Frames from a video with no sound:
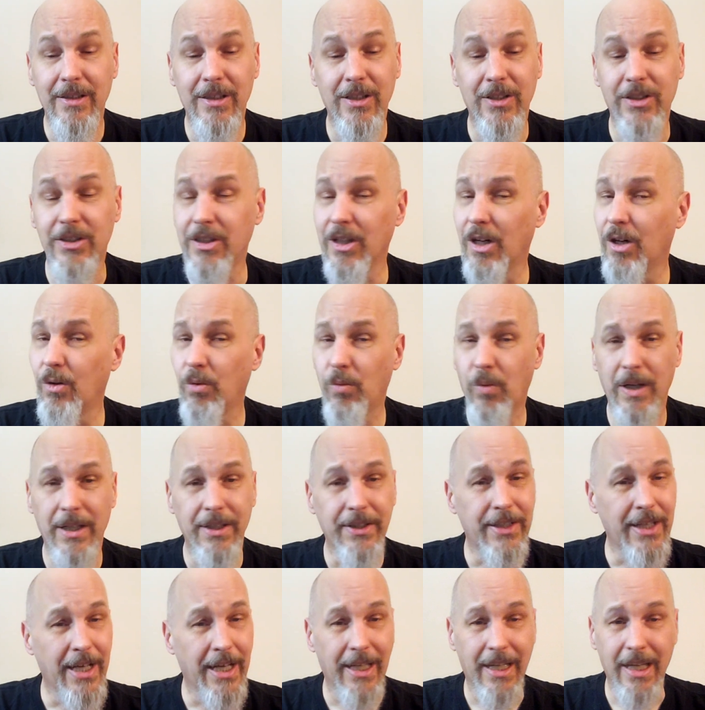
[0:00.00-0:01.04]
You don't
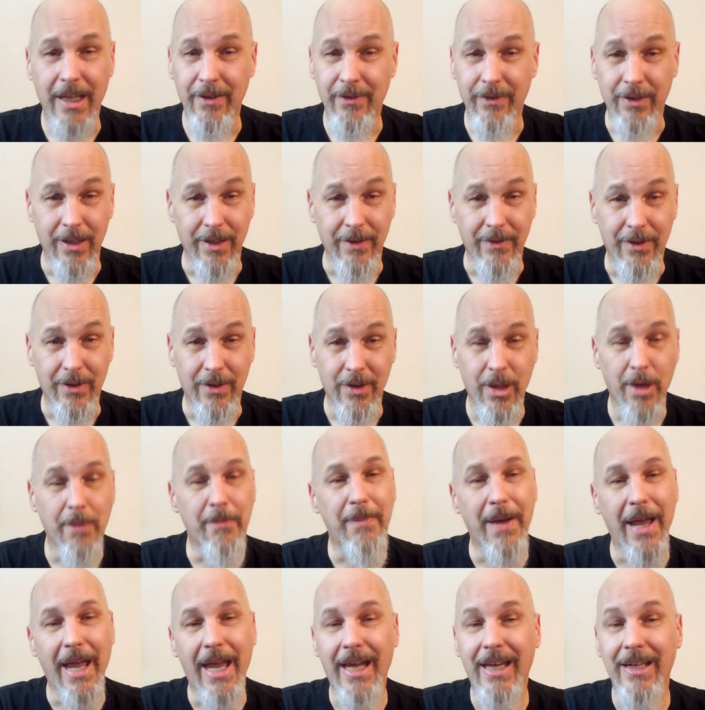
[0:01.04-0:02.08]
want dengue fever. The
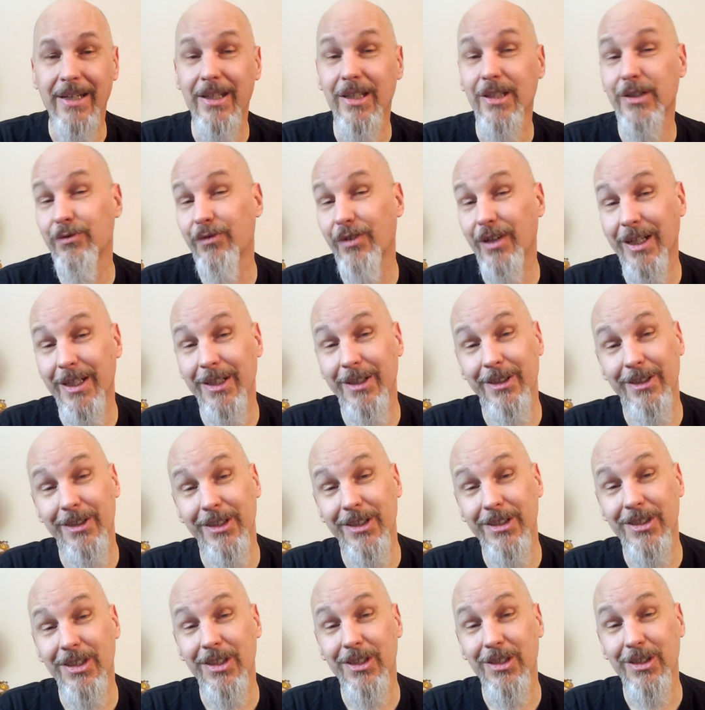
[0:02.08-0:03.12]
band is fine to
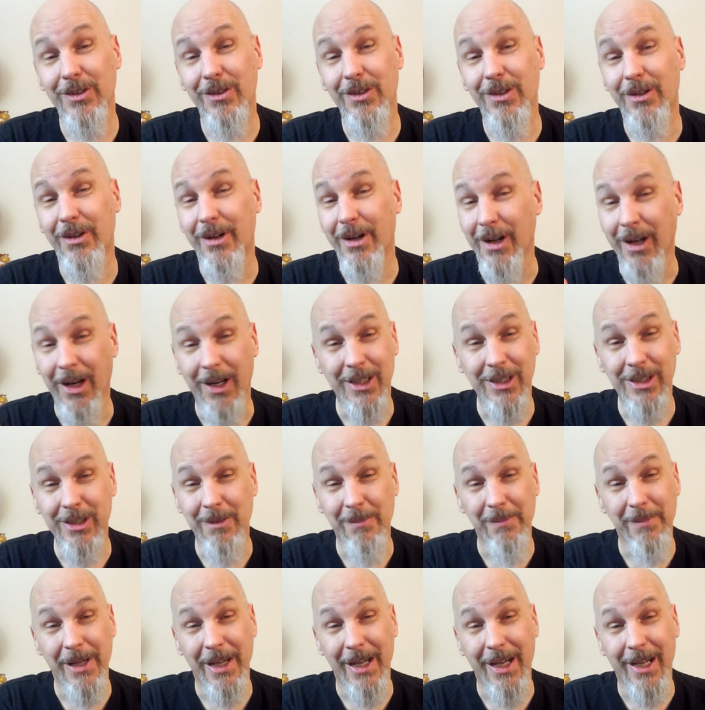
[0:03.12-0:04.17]
listen to. They're an
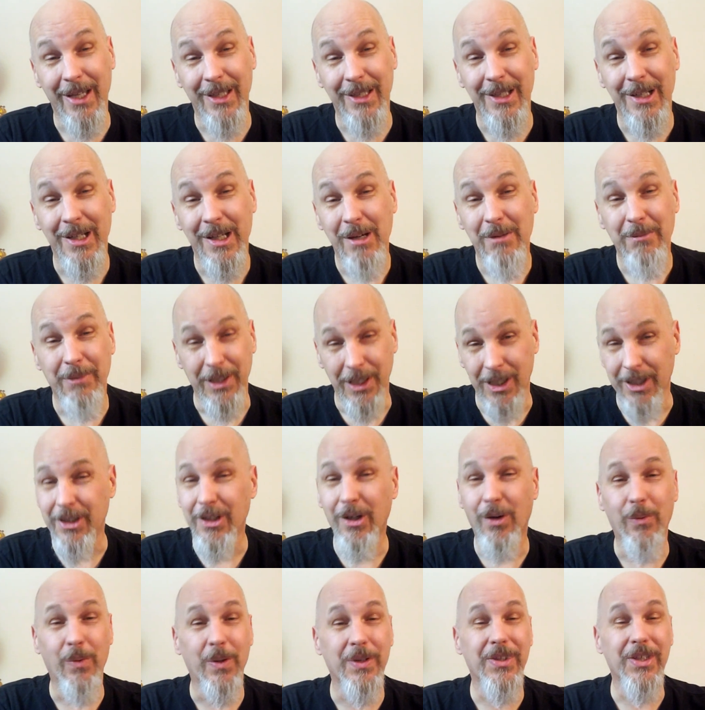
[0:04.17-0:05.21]
awesome band. You
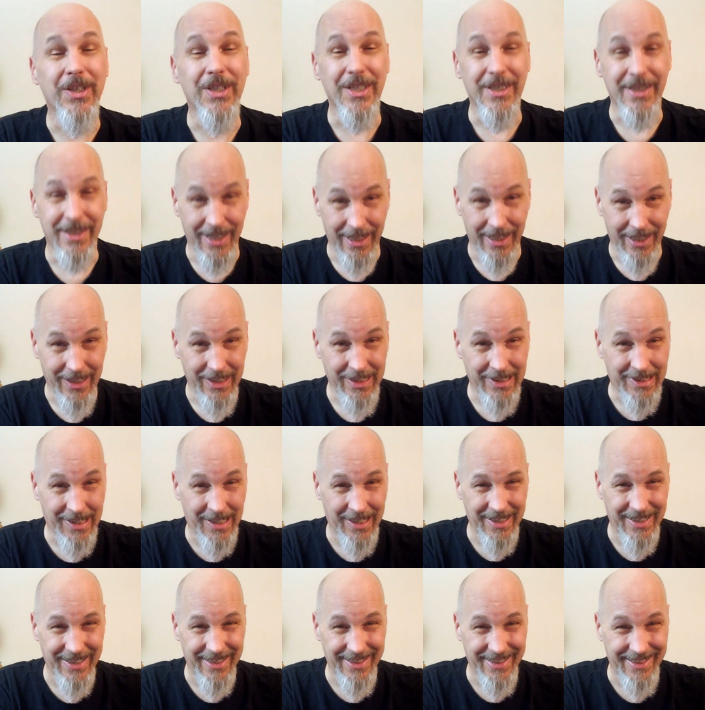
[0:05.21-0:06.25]
don't want the disease.
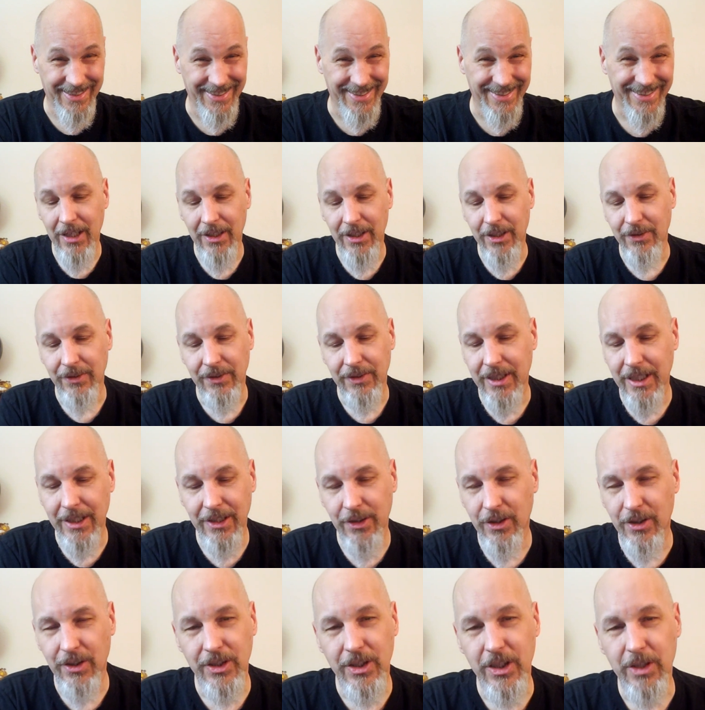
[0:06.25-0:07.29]
And then
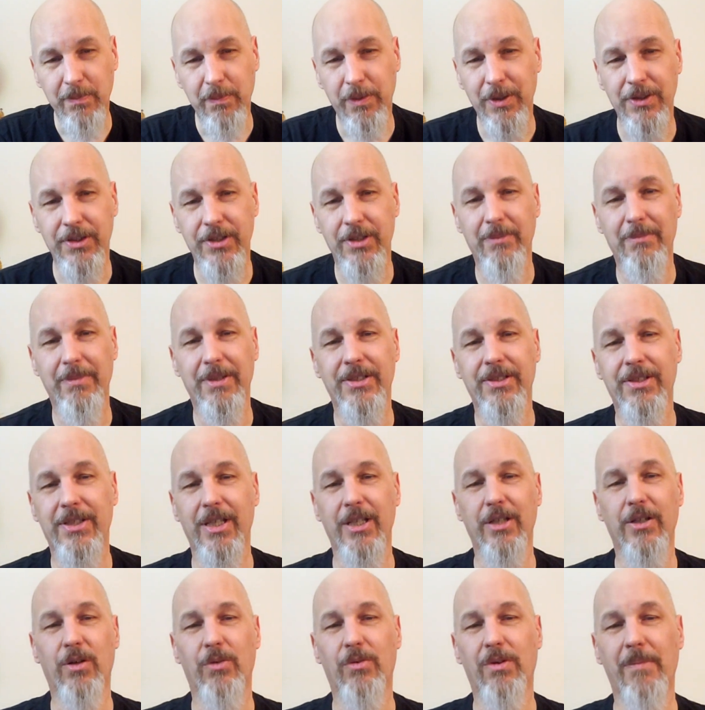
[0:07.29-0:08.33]
you can just put some
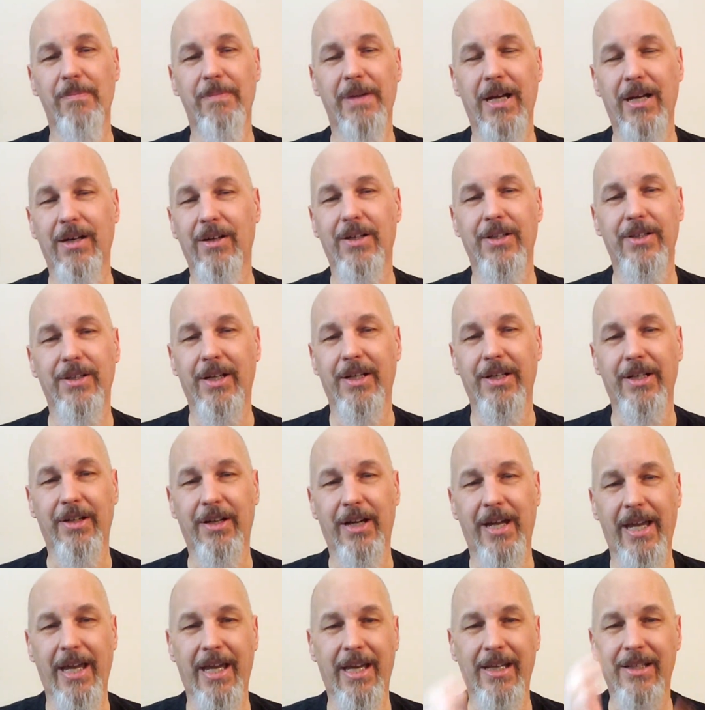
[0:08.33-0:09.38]
mosquito repellent on
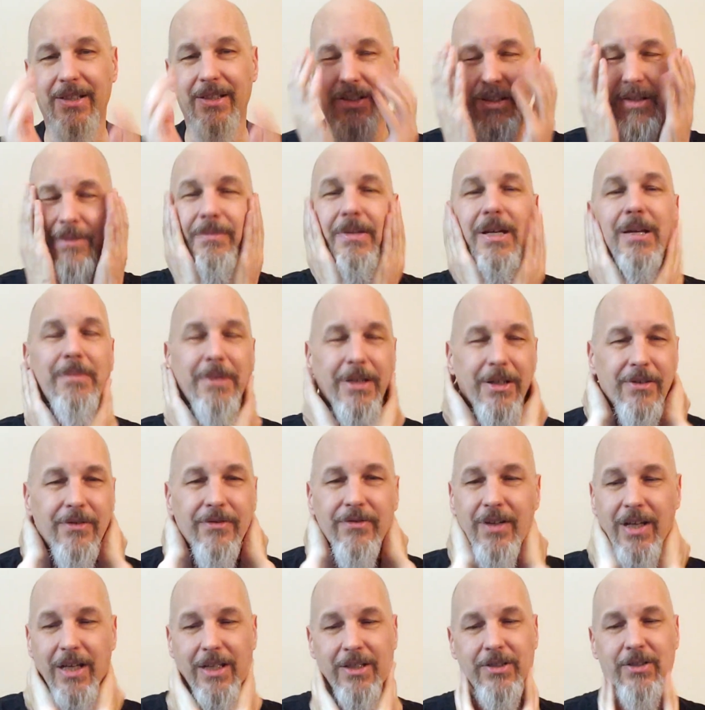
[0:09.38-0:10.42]
your hands and maybe your
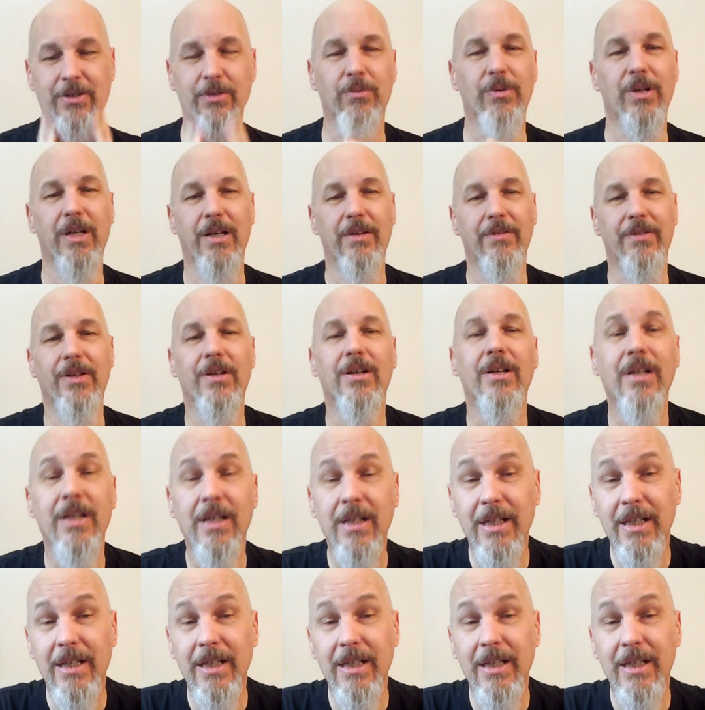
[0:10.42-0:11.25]
face or whatever.